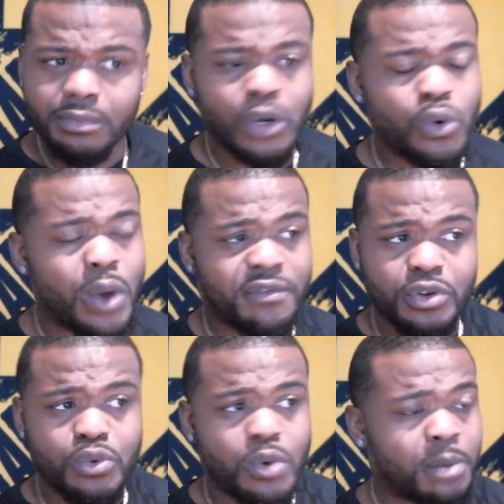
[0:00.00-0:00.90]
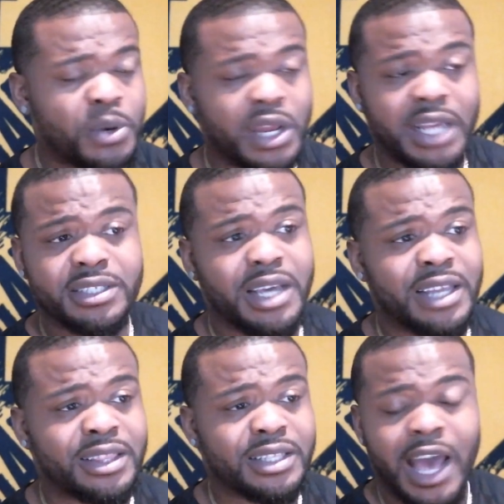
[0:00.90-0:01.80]
whoever you want to put it
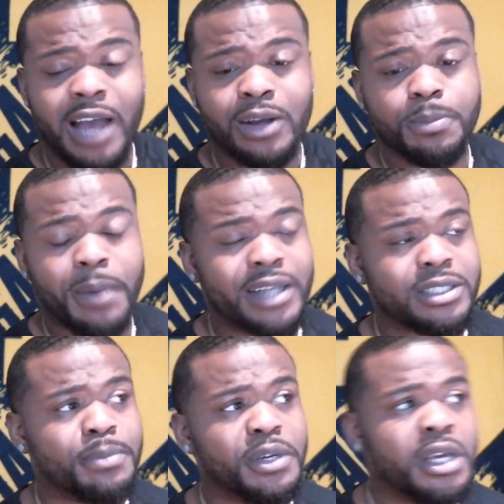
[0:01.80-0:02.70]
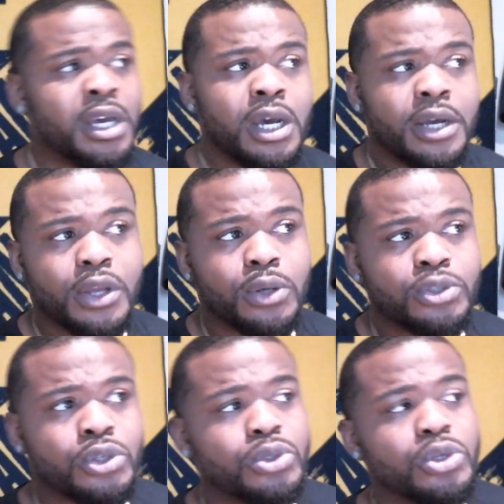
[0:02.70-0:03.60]
at the tackle spots. But those
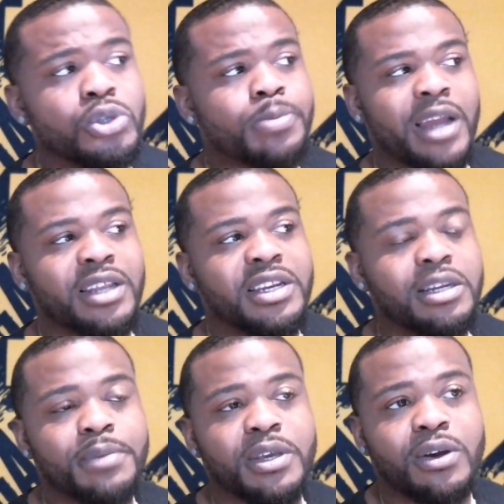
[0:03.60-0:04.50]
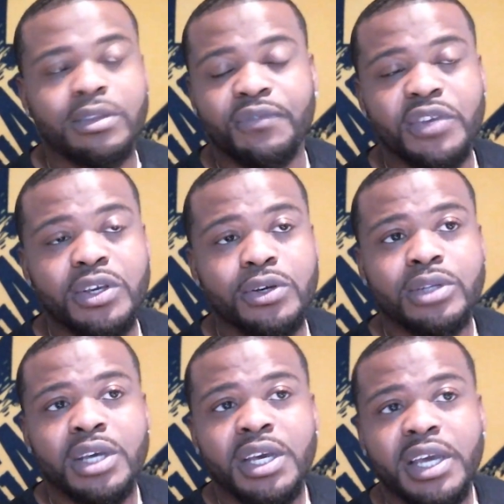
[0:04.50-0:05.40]
two dudes probably need to be on the field
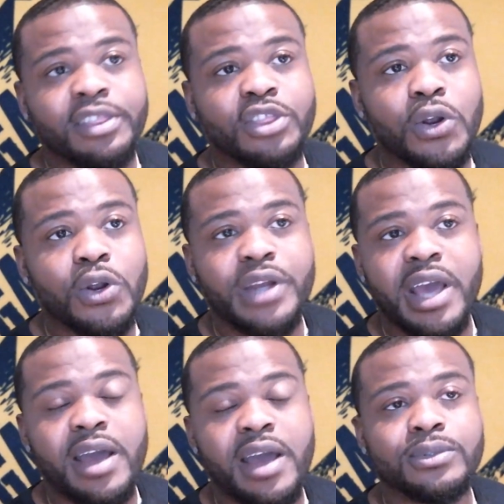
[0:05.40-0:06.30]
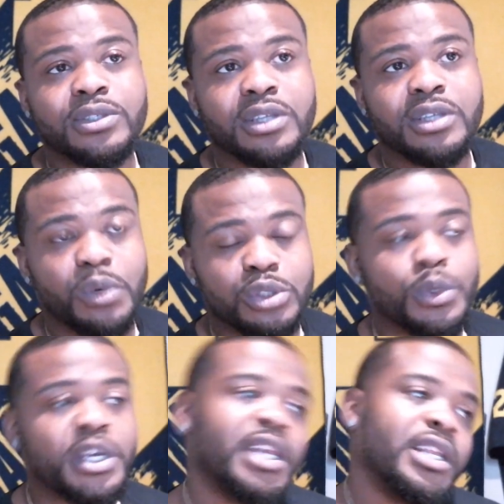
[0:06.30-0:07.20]
in third downs once we
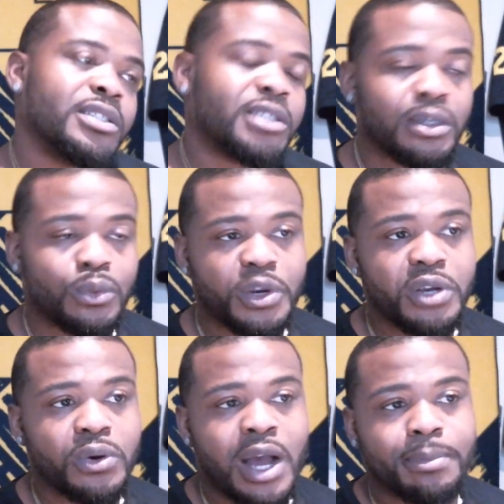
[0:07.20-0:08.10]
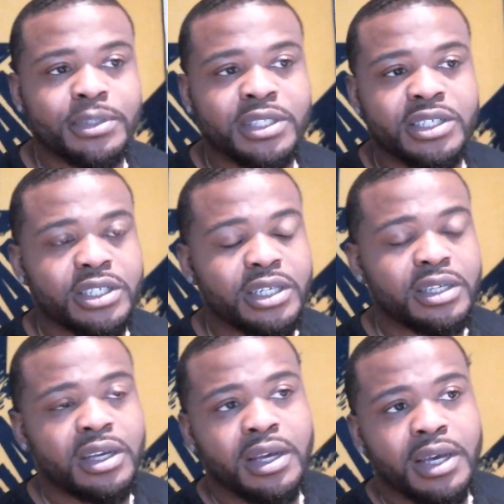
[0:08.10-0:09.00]
get into real competition.
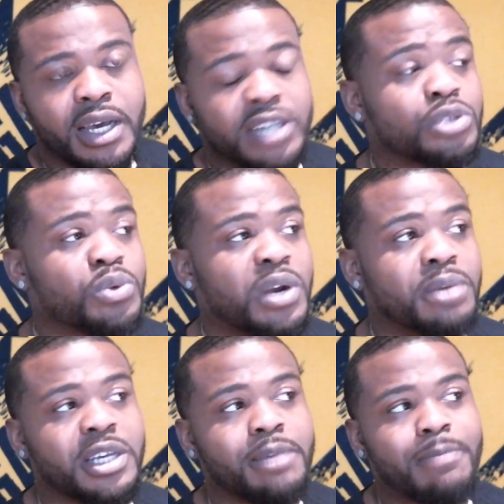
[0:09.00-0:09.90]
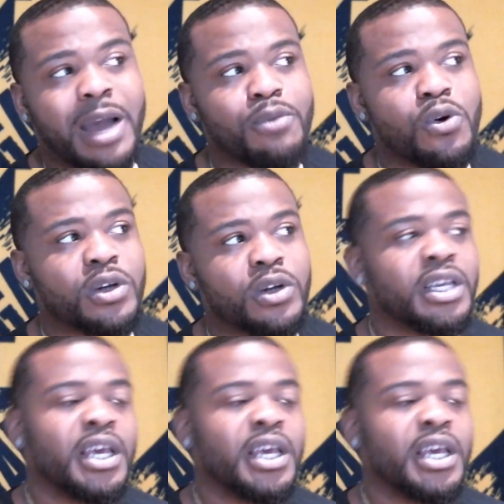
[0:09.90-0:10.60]
That's just what I'm seeing. Mike Morris,